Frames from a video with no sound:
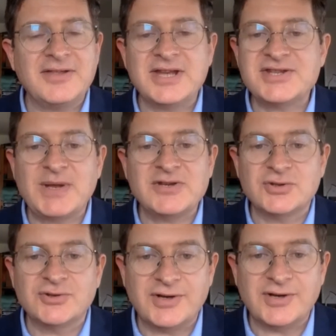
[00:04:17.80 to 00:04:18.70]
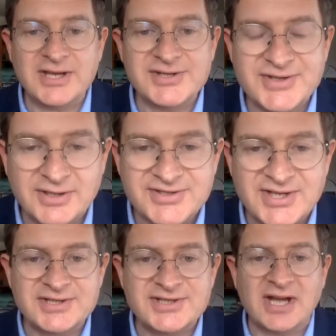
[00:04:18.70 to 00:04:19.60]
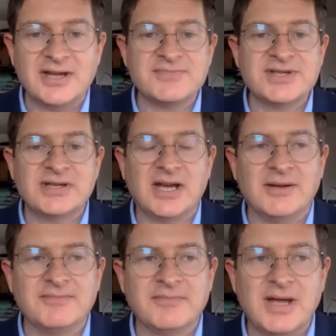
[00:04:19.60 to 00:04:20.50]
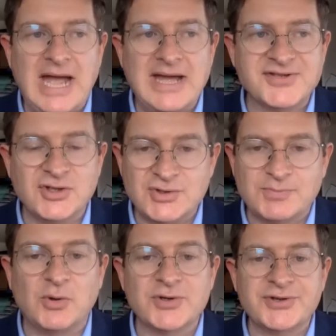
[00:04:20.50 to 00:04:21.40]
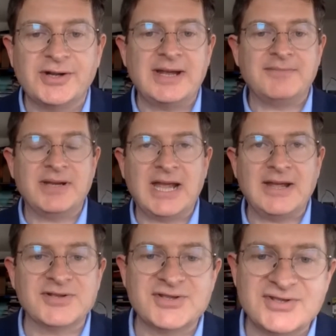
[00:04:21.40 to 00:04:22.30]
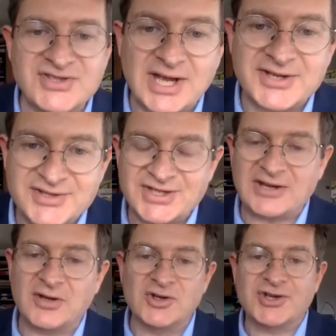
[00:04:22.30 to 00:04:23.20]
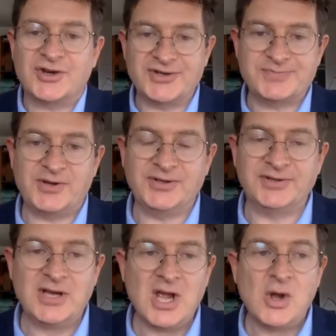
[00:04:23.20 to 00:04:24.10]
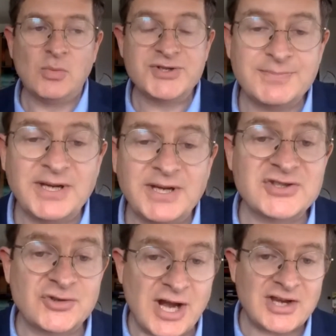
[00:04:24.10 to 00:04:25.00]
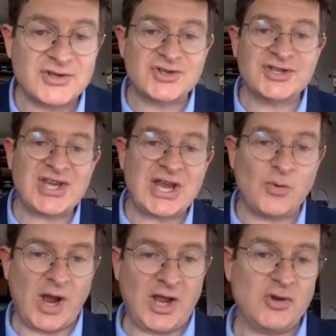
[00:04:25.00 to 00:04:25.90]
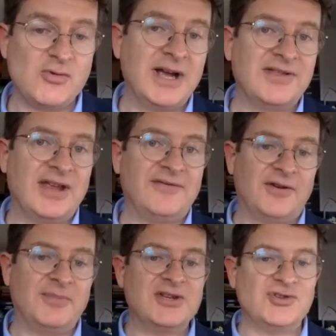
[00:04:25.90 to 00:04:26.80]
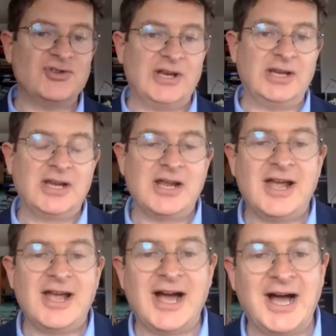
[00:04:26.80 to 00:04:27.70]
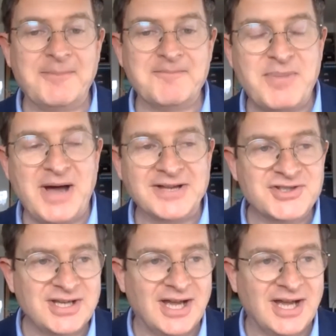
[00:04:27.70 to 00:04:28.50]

spent 2 or 3 years on the Sunday Times as a news reporter, and then became the science and technology correspondent, which is a bit of a strange segue, you might think, from history. But